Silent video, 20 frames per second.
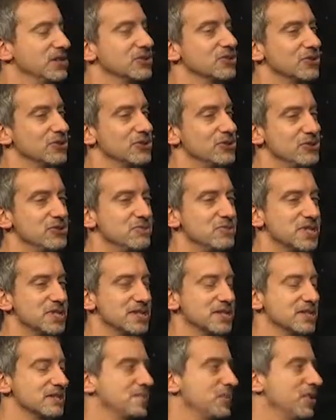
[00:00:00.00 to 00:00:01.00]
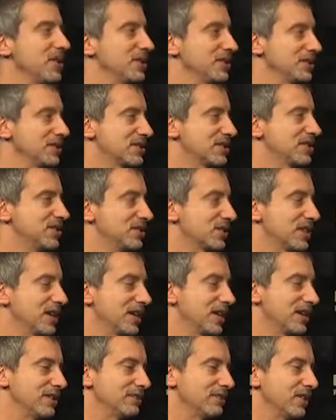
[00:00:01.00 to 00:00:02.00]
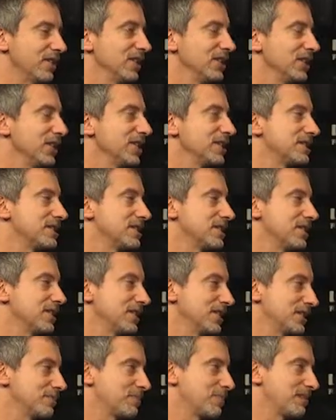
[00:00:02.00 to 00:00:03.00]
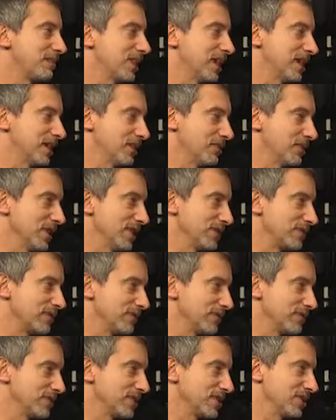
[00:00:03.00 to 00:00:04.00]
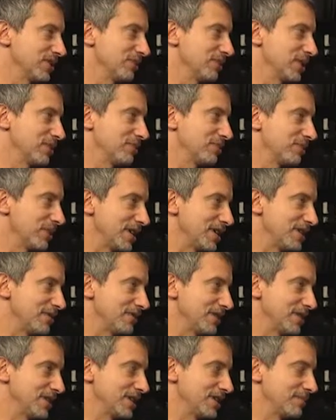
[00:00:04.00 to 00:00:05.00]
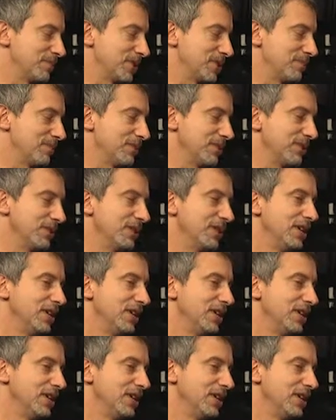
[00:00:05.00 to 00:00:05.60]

So the new business model is still kind of, let's provide a great service and a great price for these people.